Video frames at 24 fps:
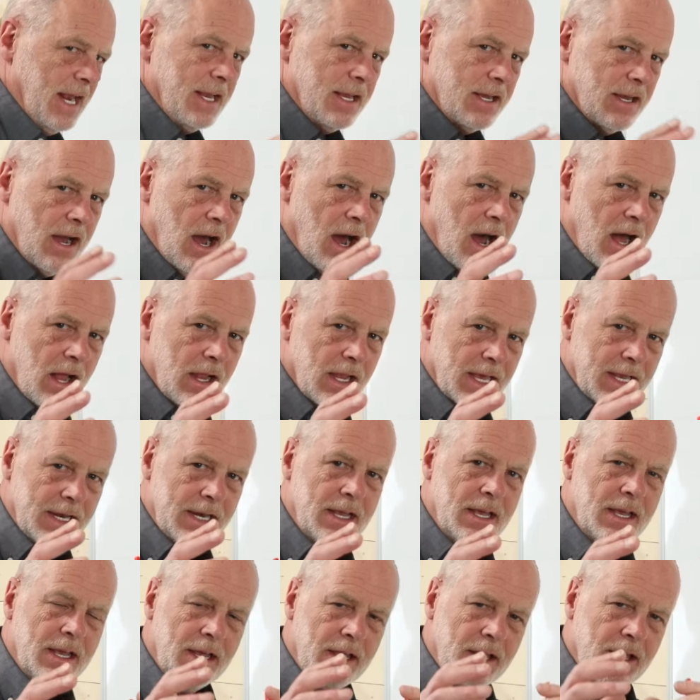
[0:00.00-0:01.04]
a collet
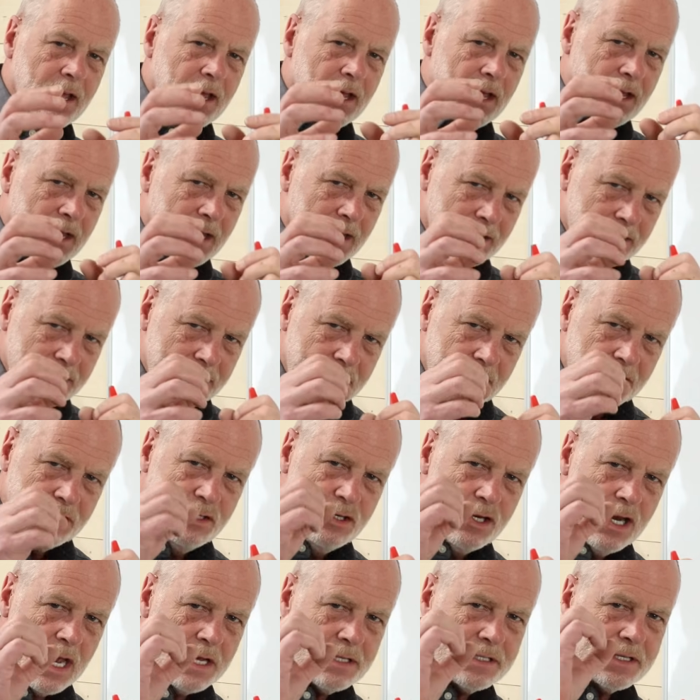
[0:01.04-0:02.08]
is
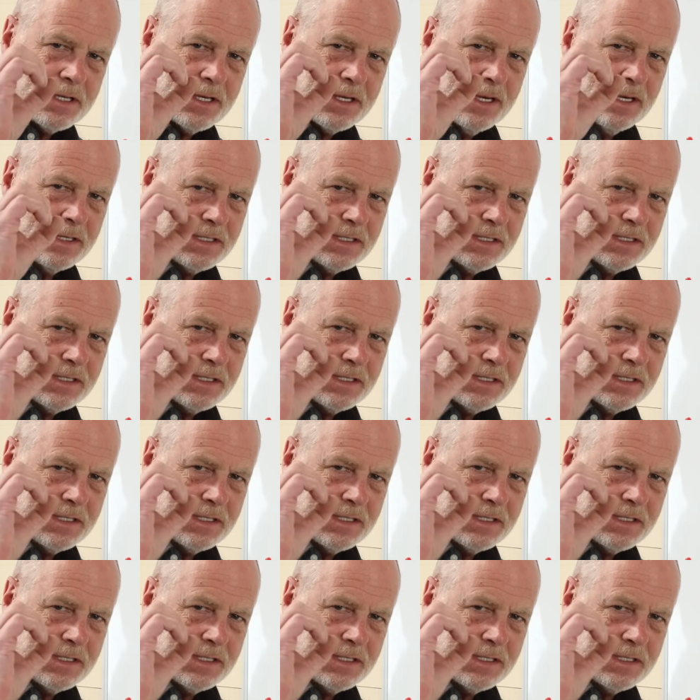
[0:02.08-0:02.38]
just,